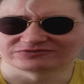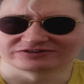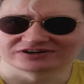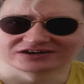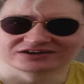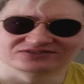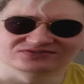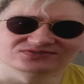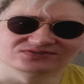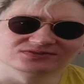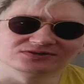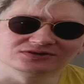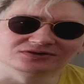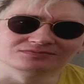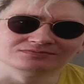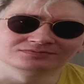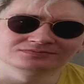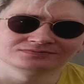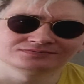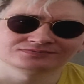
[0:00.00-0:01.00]

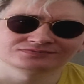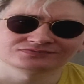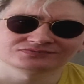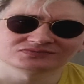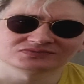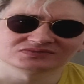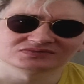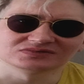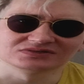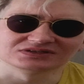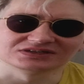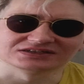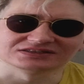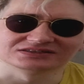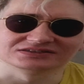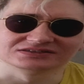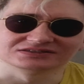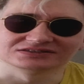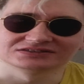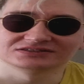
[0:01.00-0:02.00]
rifle
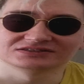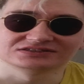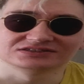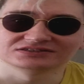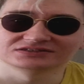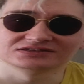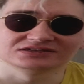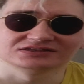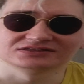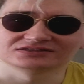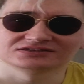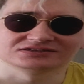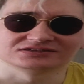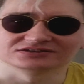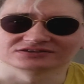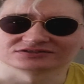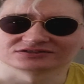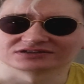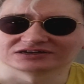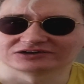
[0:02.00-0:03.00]
that is, it's
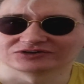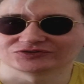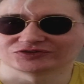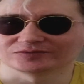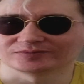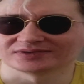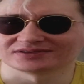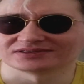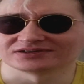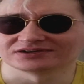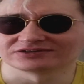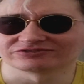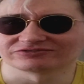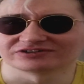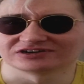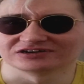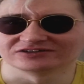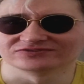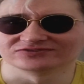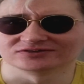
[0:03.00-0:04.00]
not automatic
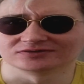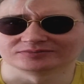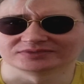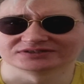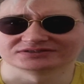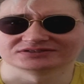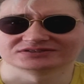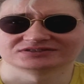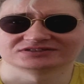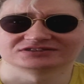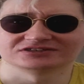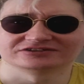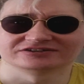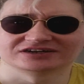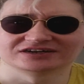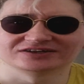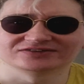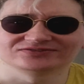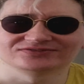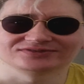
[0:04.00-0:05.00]
rifle, but it's a
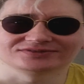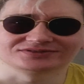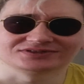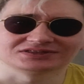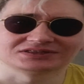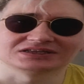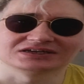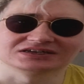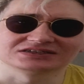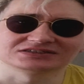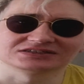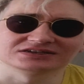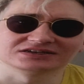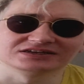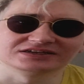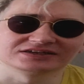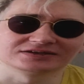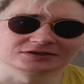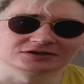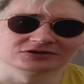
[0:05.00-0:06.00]
rifle that has
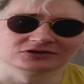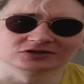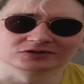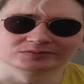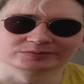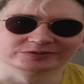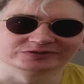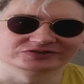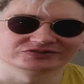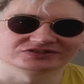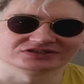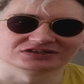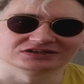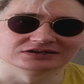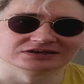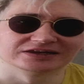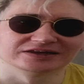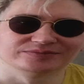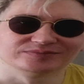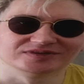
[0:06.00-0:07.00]
like almost
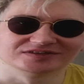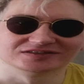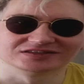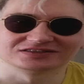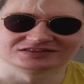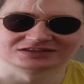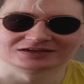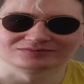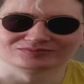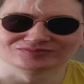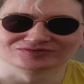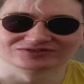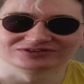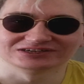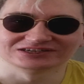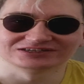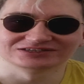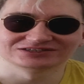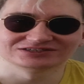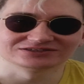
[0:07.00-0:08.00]
unlimited
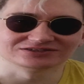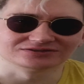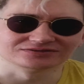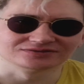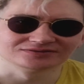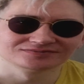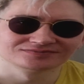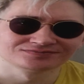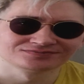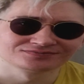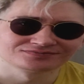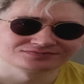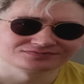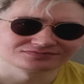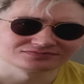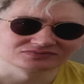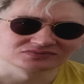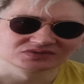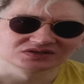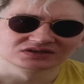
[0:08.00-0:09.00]
ammunition,
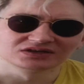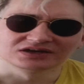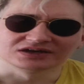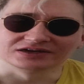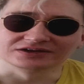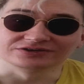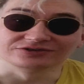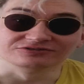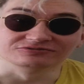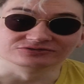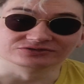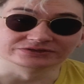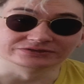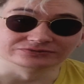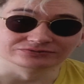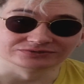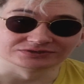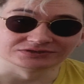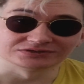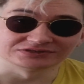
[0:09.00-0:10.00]
and you
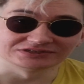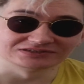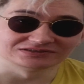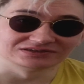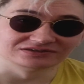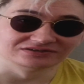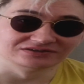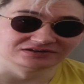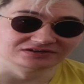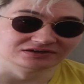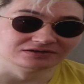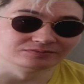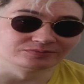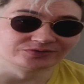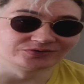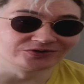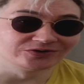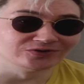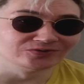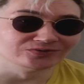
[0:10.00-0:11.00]
shoot it in a
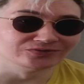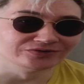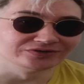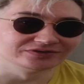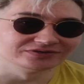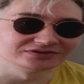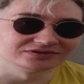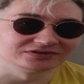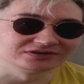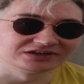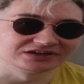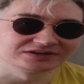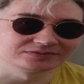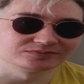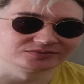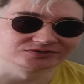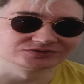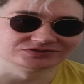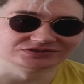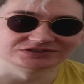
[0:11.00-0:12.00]
prone
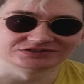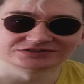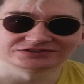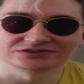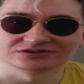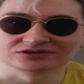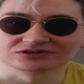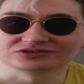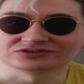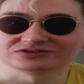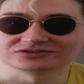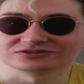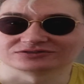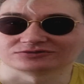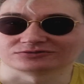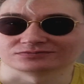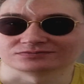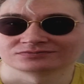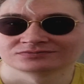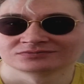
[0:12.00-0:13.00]
like position.
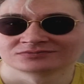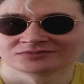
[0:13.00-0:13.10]
So